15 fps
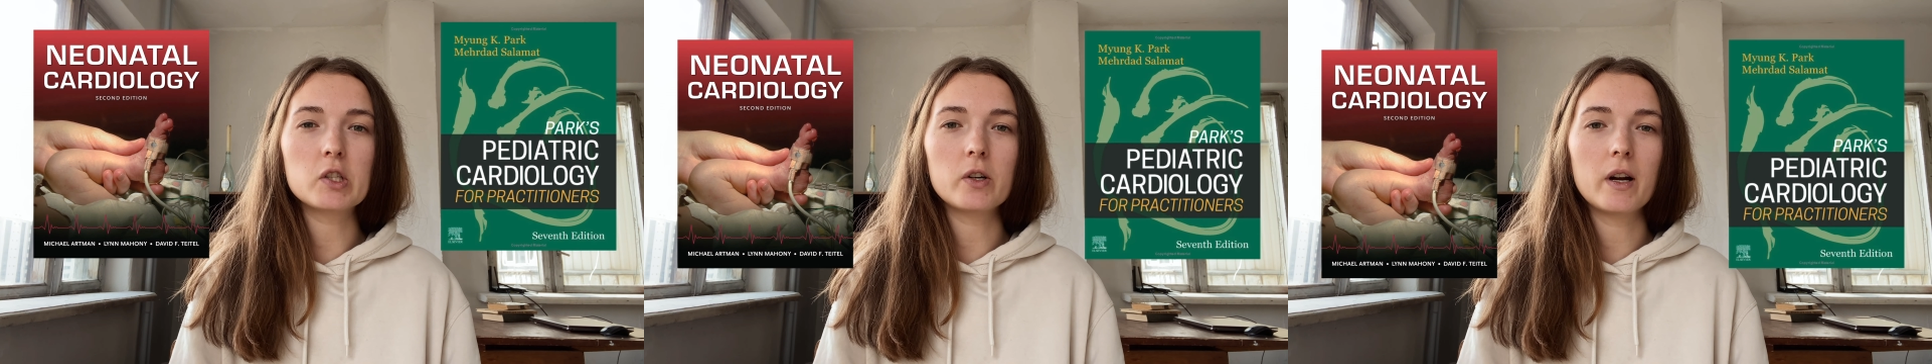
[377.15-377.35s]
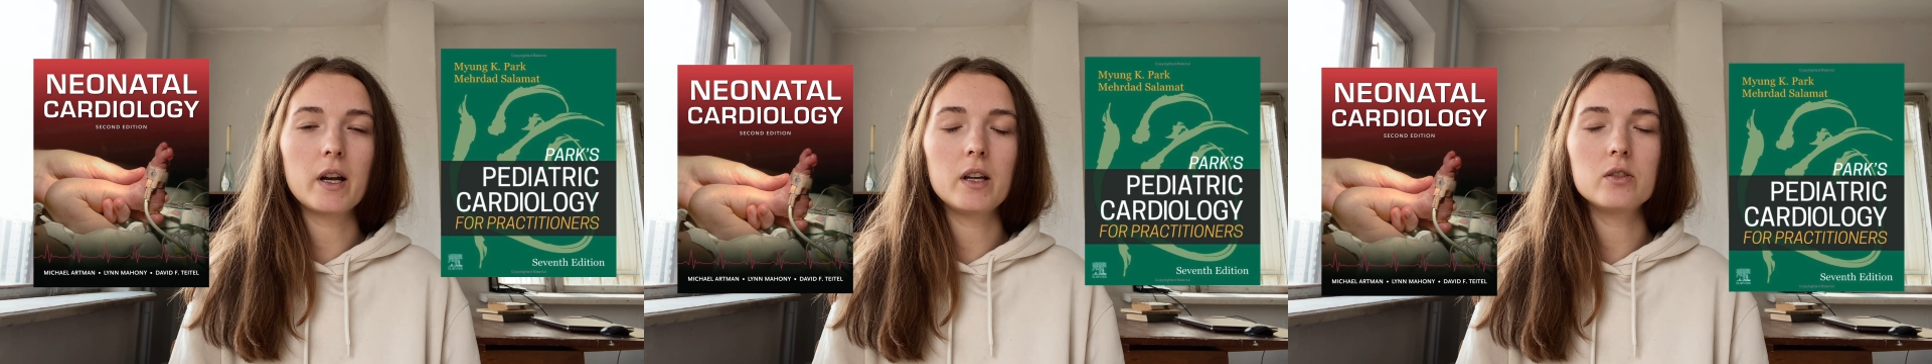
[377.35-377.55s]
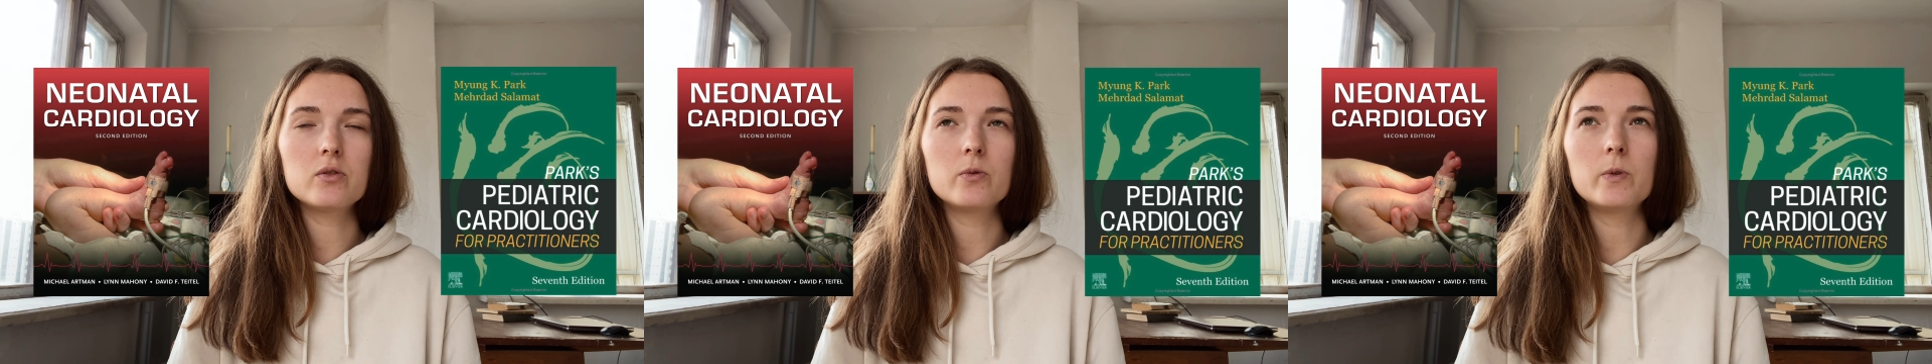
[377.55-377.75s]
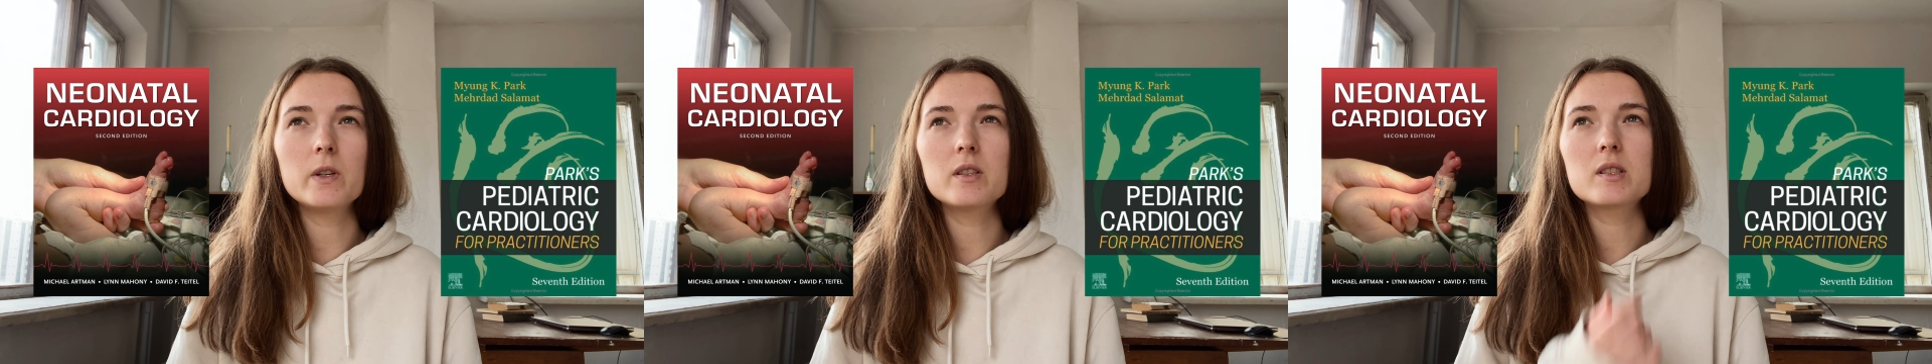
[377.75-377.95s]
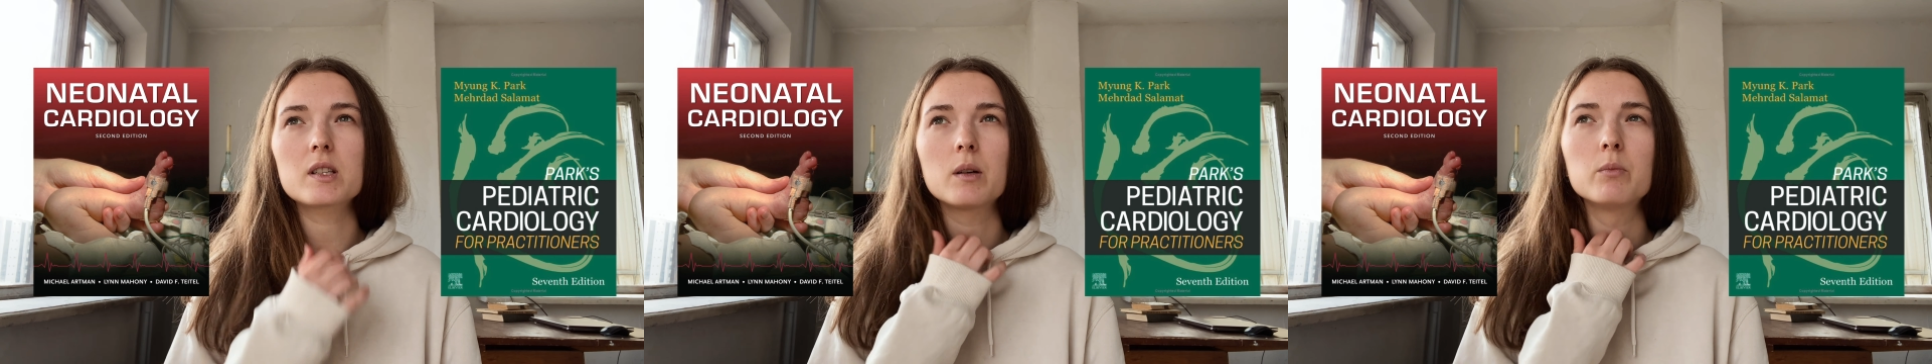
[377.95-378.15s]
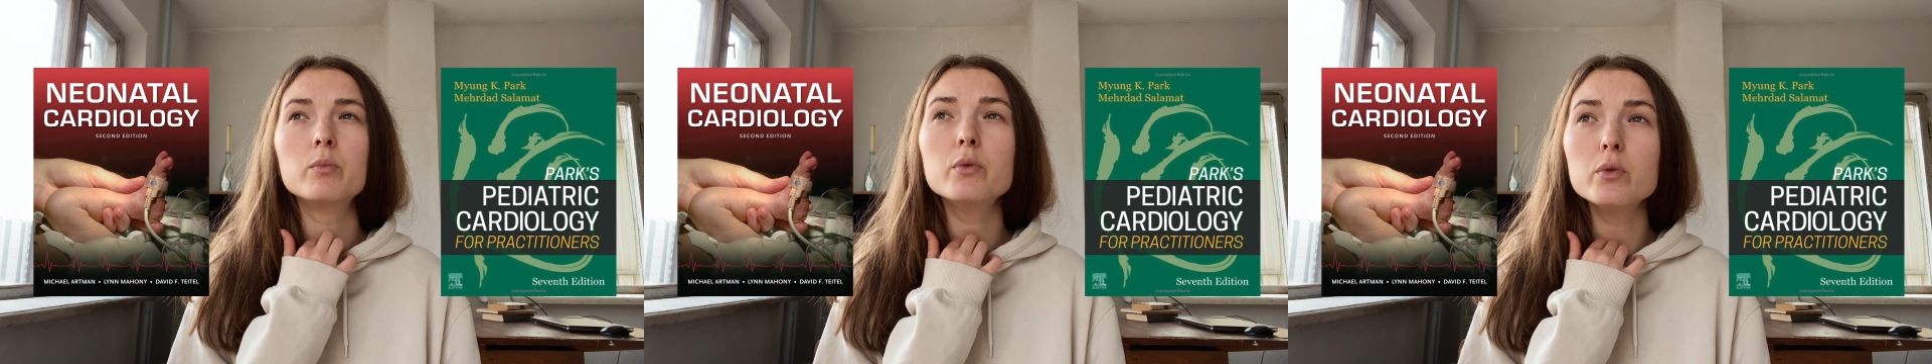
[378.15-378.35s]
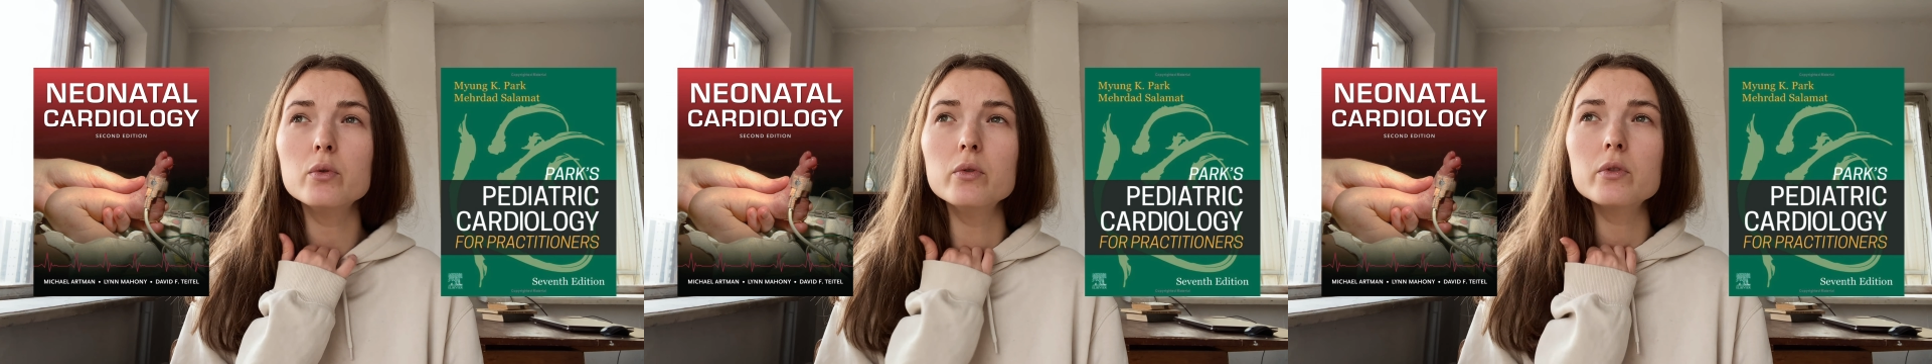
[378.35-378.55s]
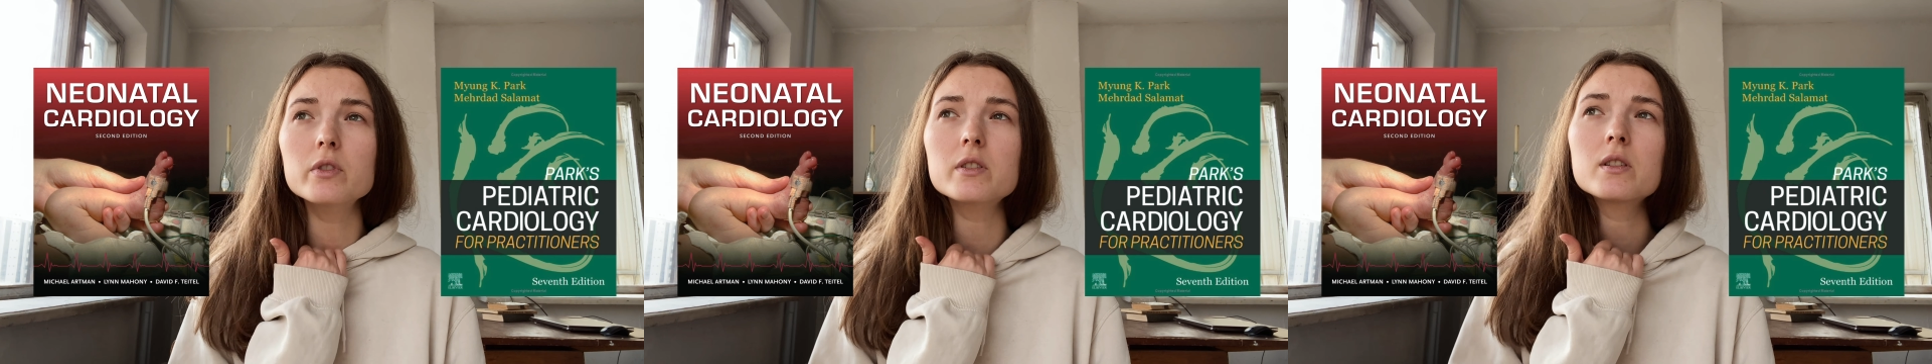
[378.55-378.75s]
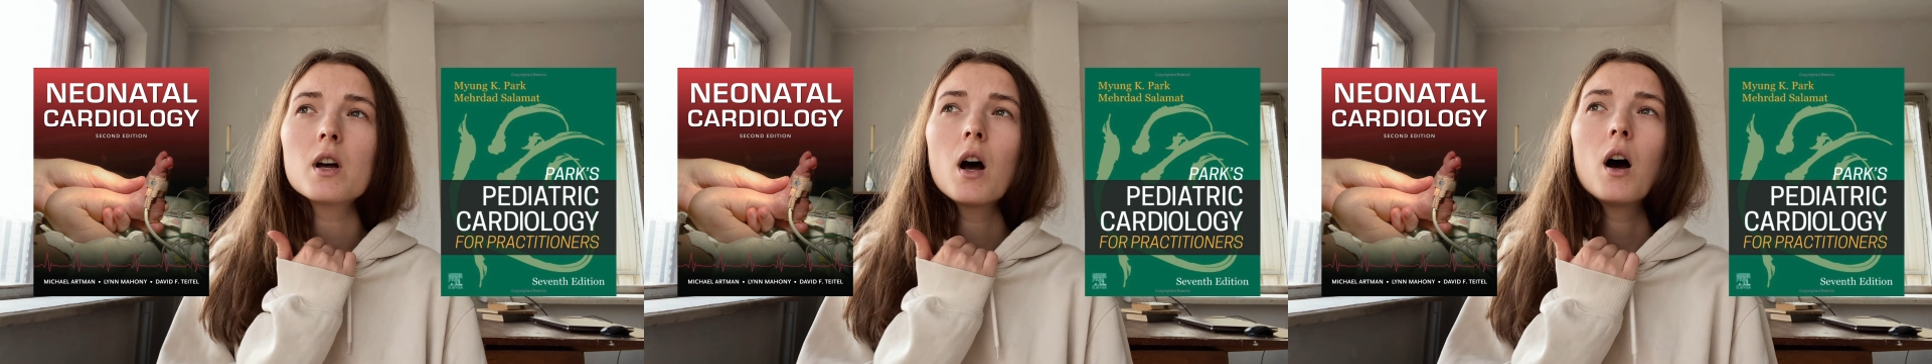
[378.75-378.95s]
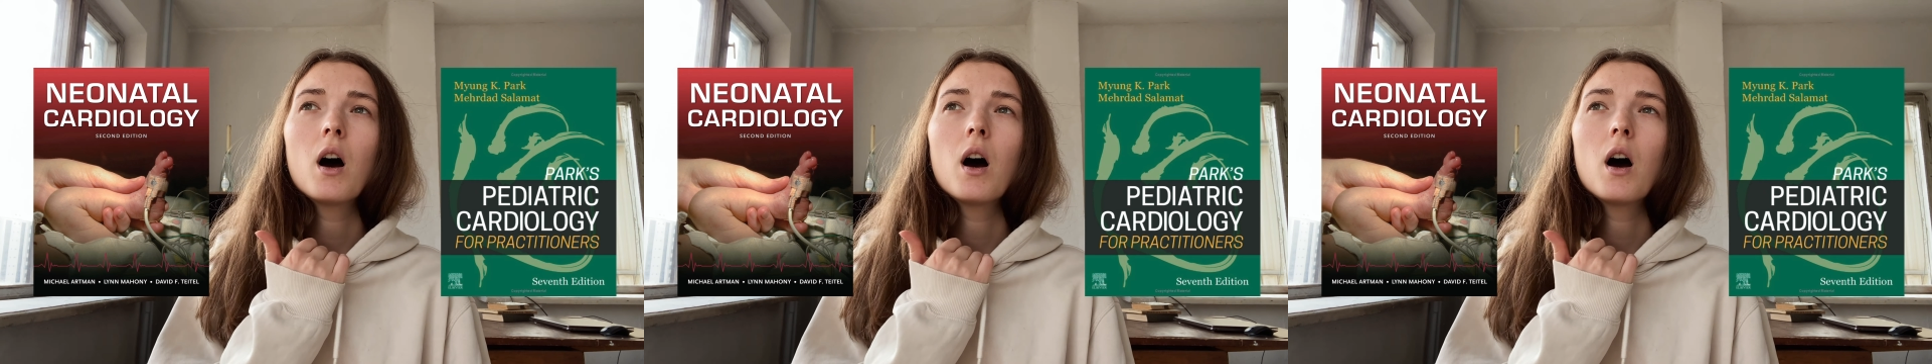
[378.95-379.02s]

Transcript: trying to read some books